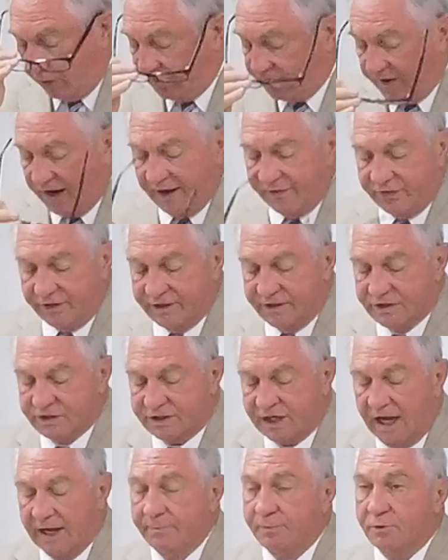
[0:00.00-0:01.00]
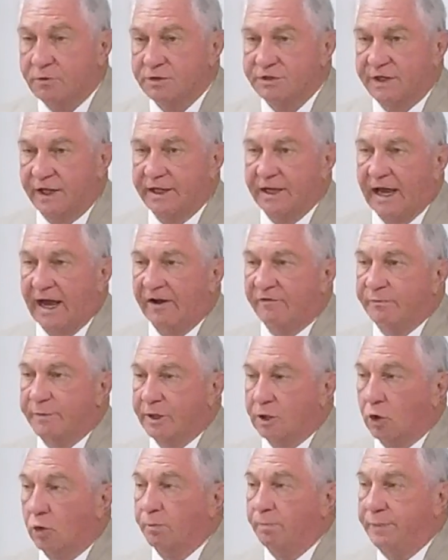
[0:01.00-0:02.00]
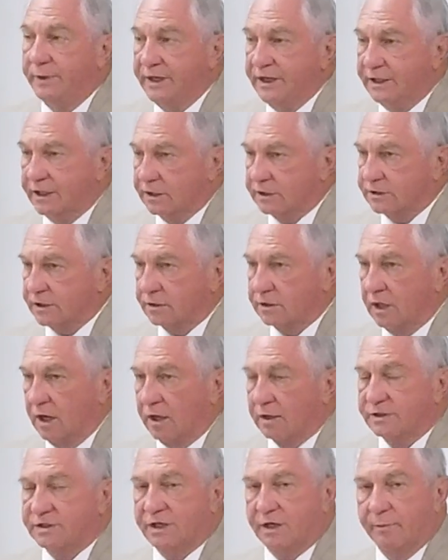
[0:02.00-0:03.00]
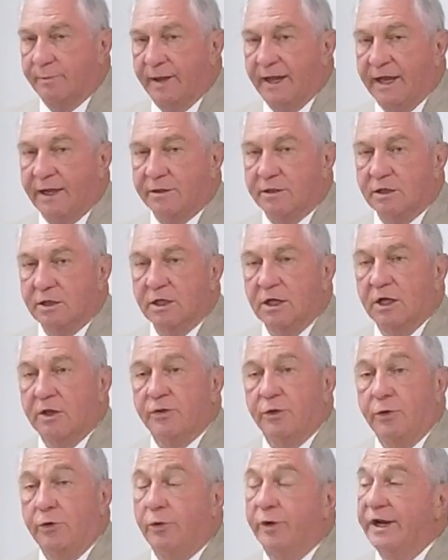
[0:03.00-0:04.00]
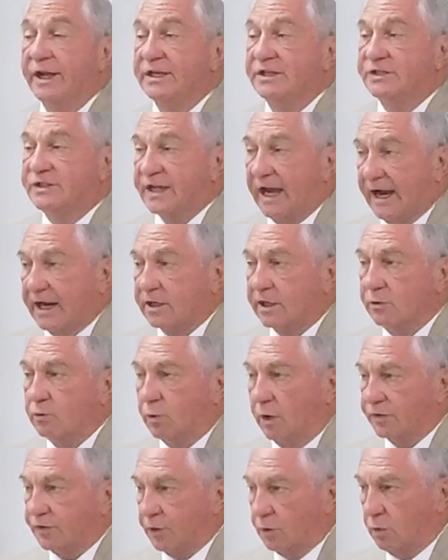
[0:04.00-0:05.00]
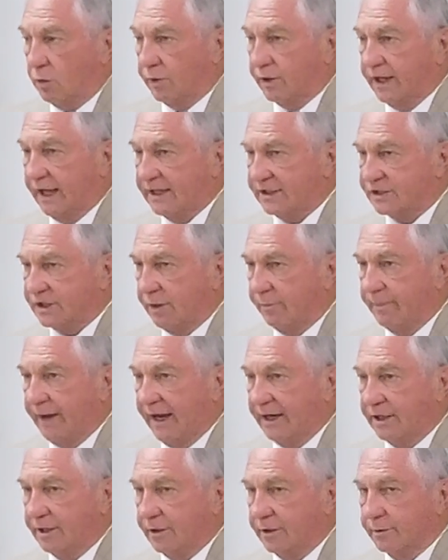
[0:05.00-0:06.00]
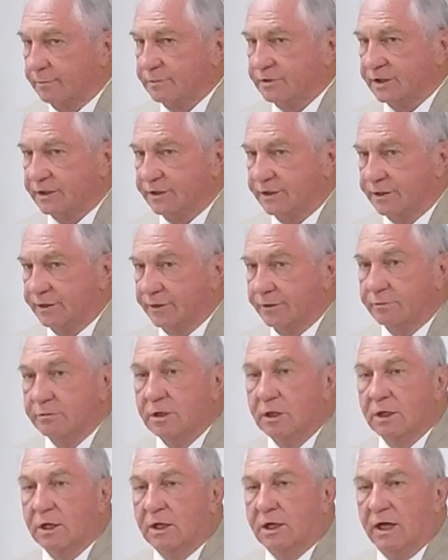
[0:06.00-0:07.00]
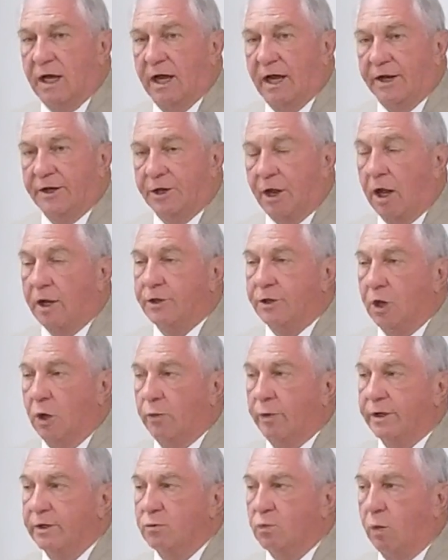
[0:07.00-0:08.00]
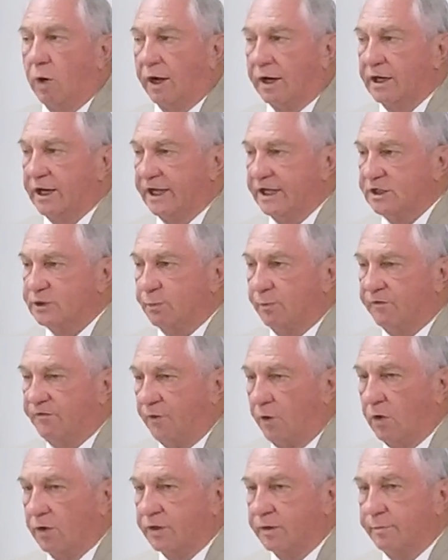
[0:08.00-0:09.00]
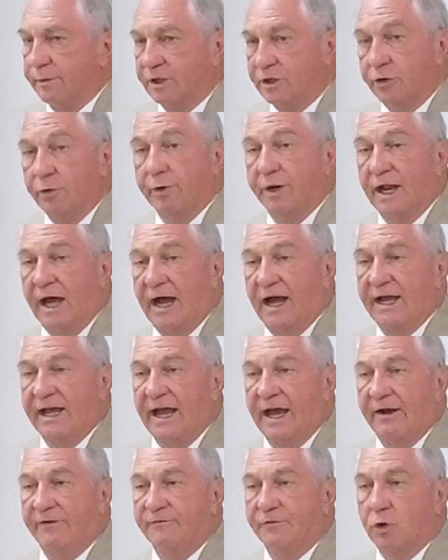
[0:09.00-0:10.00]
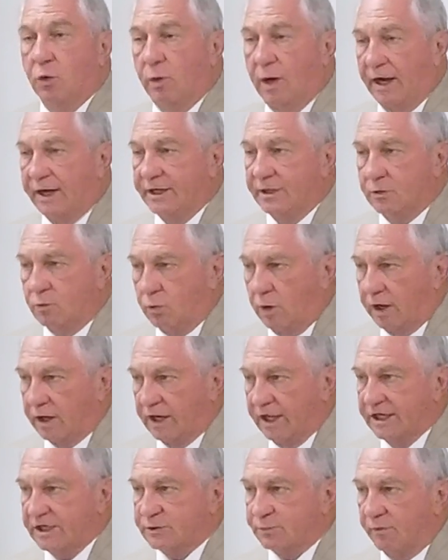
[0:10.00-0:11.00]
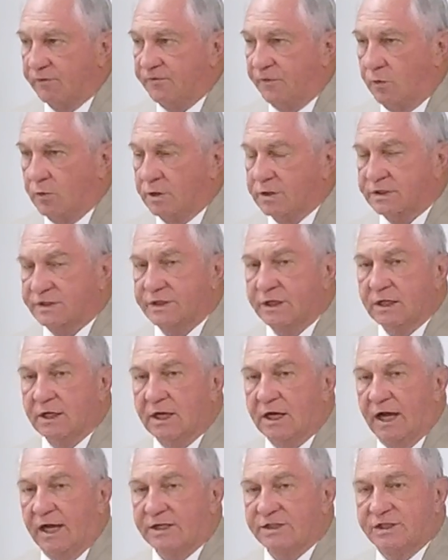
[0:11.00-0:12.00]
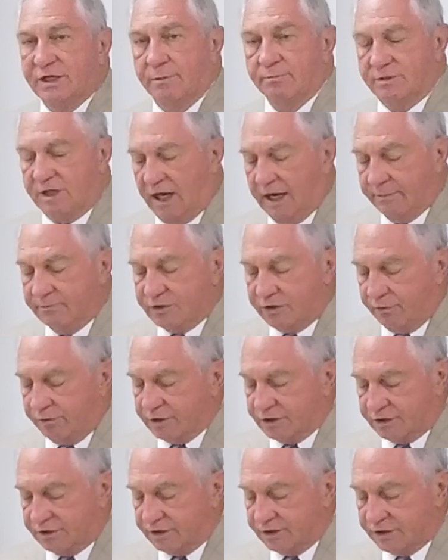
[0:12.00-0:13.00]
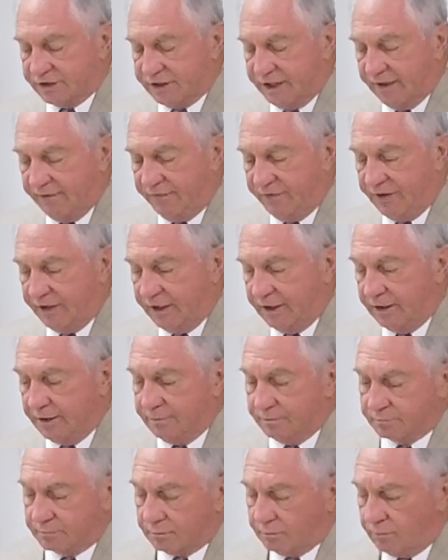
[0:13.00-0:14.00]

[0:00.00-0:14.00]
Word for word: we find the disciples, they have been obedient to God's command. They're doing exactly what the Lord has commanded them to do. Uh, not knowing what lays before them, and you and I have no idea what lays before us, uh, sometimes Christians get the